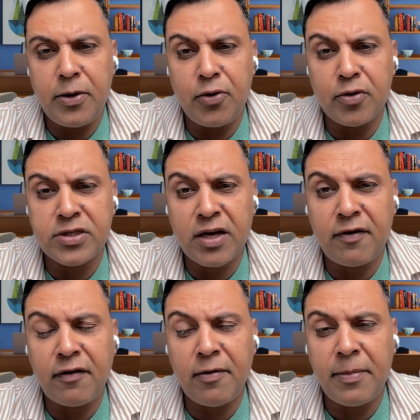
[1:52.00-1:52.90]
due to
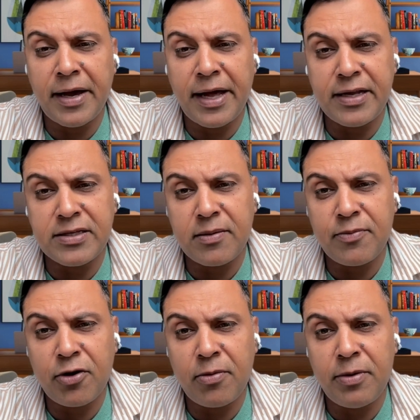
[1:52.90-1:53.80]
survival
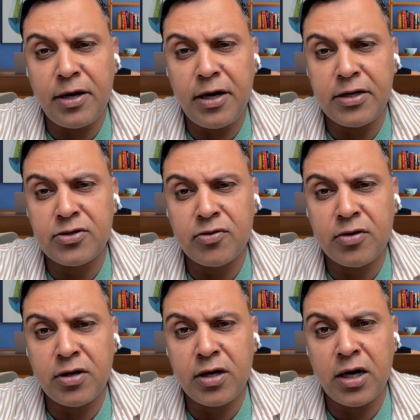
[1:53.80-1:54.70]
mechanism probably leads
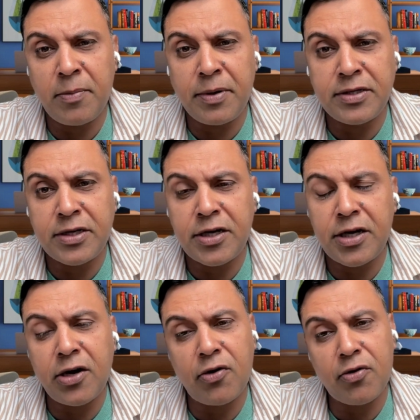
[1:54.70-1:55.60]
to
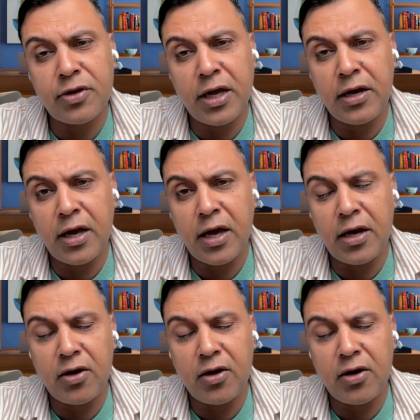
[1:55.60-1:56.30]
unprecedented growth, and